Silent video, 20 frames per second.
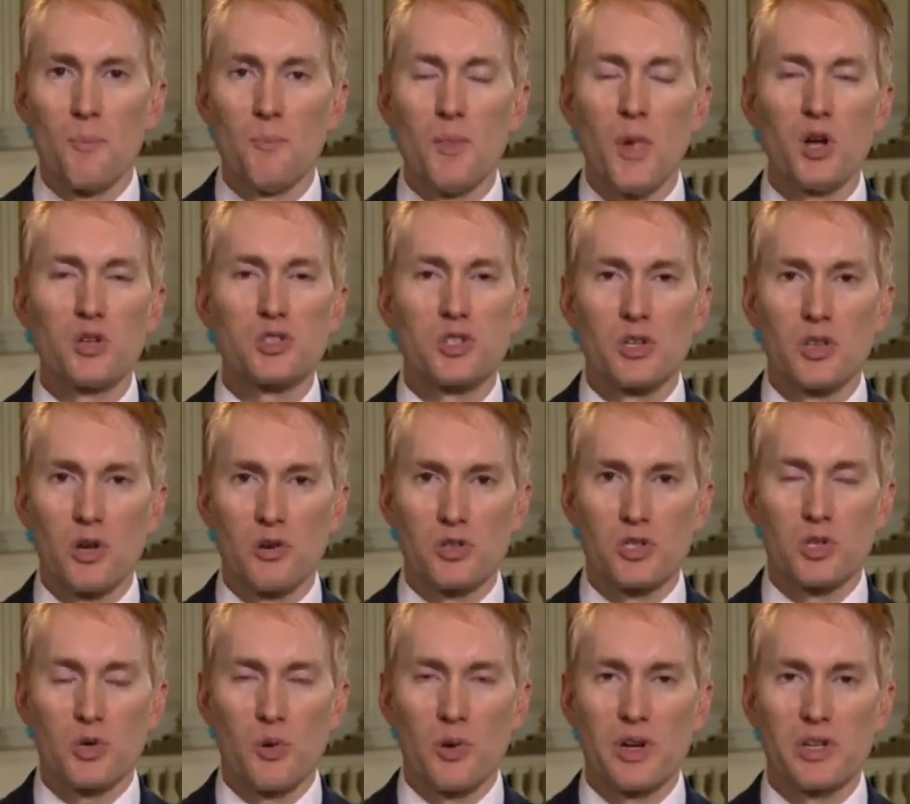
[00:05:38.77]
Most of
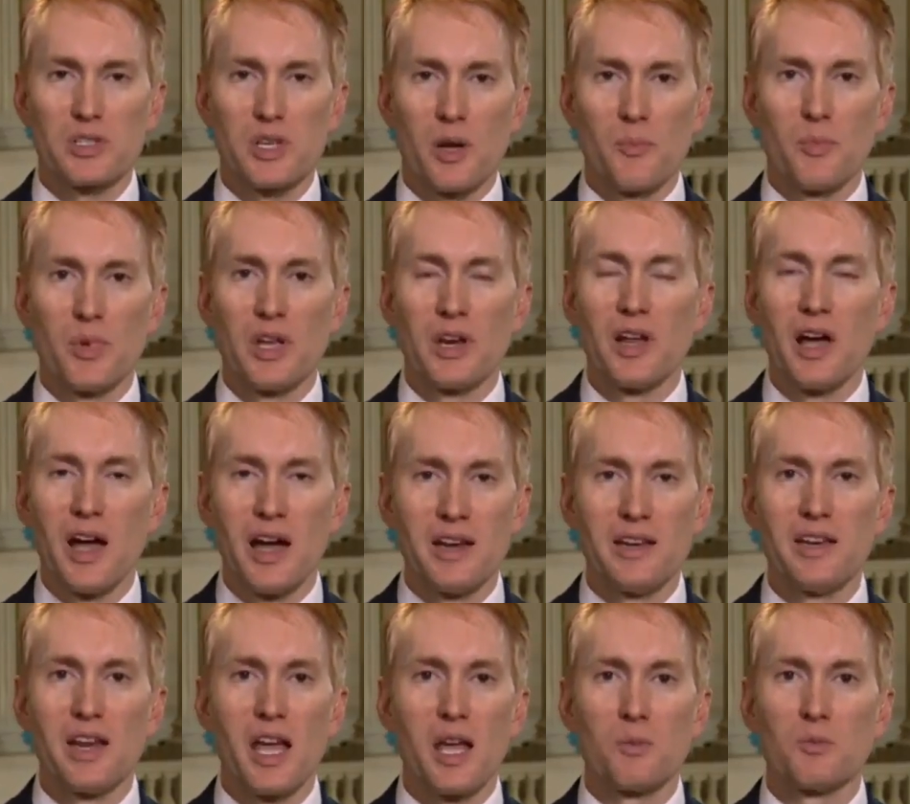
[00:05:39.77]
those stories have been
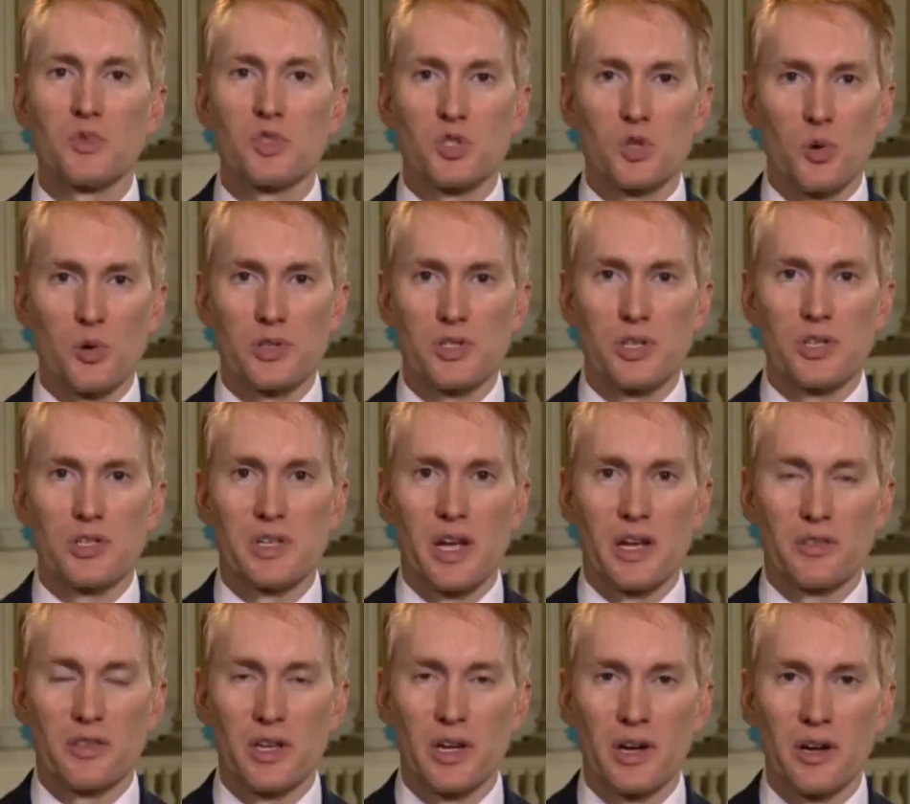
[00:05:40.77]
unnamed sources
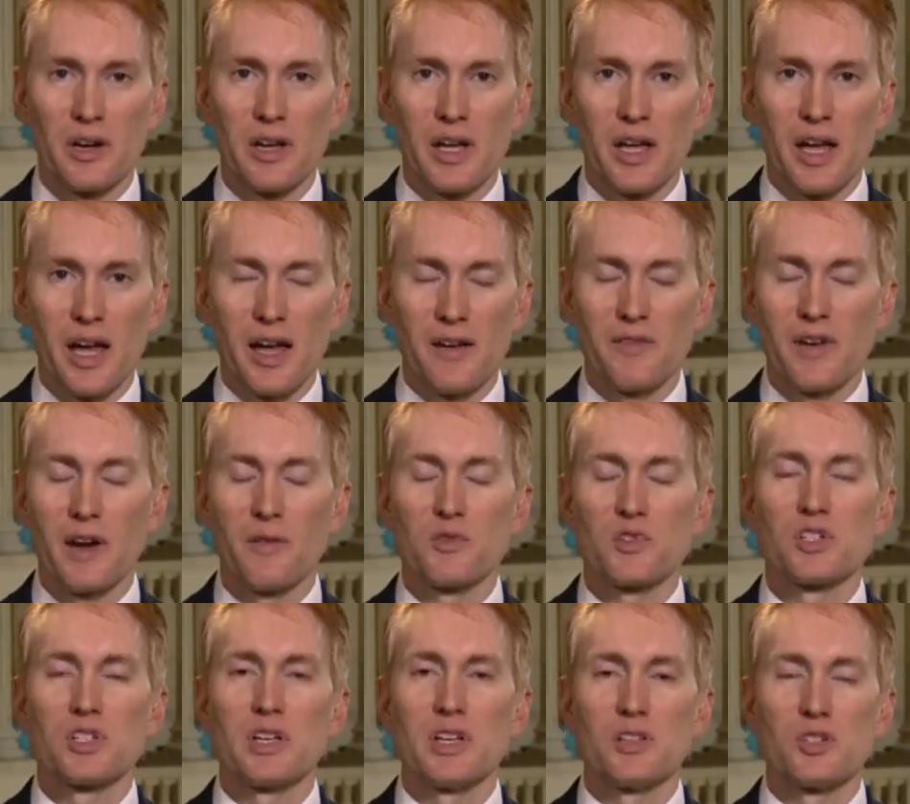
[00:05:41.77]
out there. I've
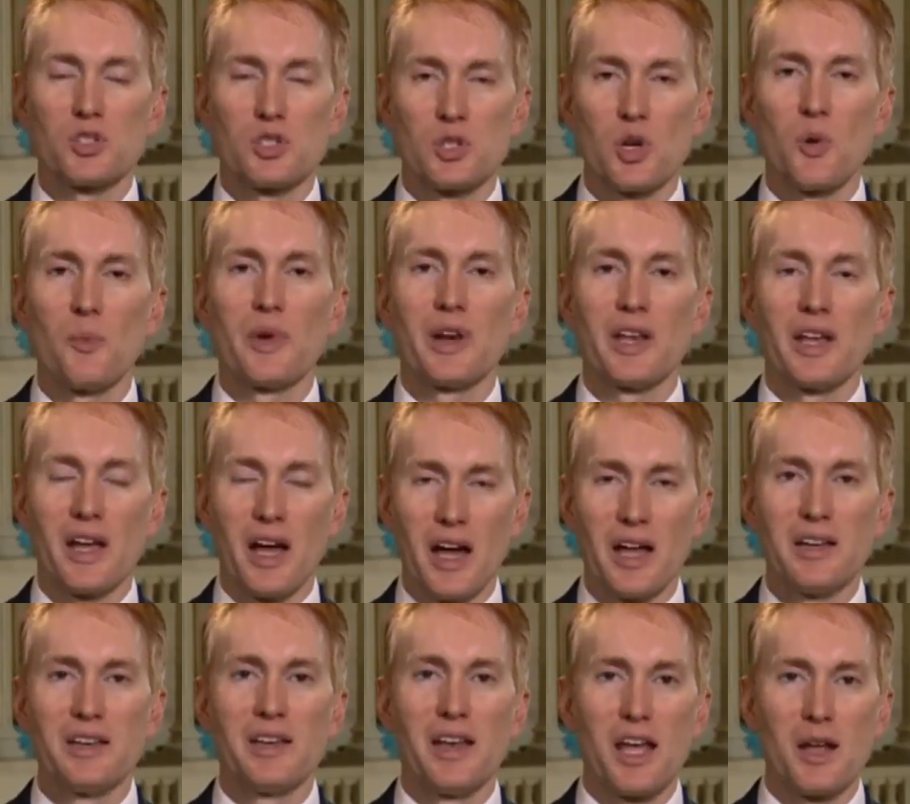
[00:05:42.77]
never seen so many
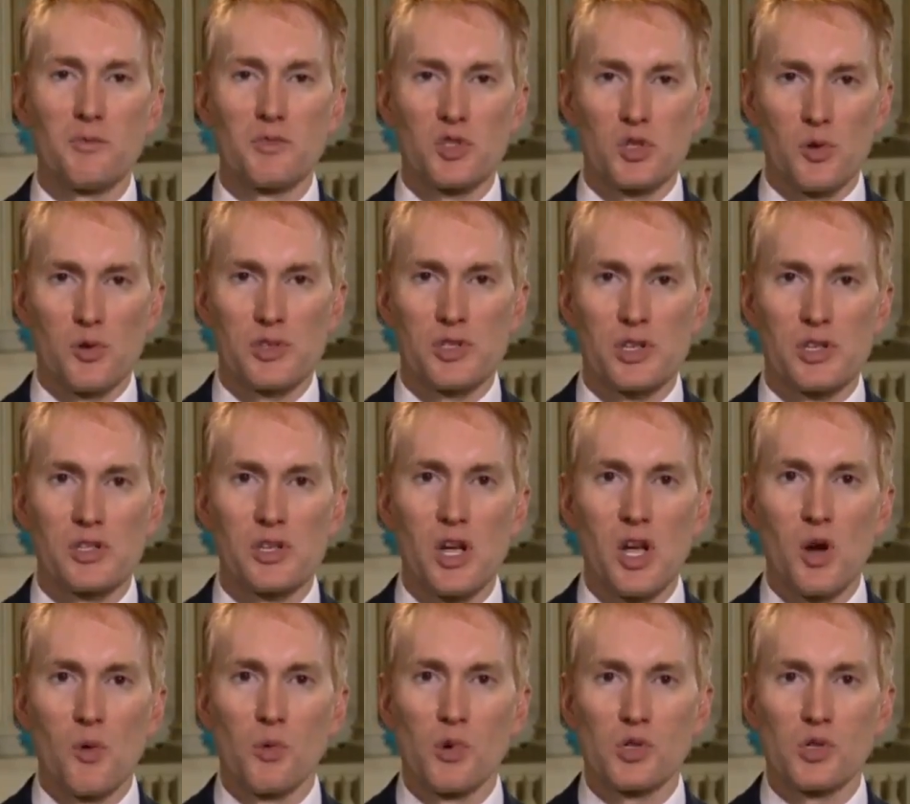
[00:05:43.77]
unnamed sources.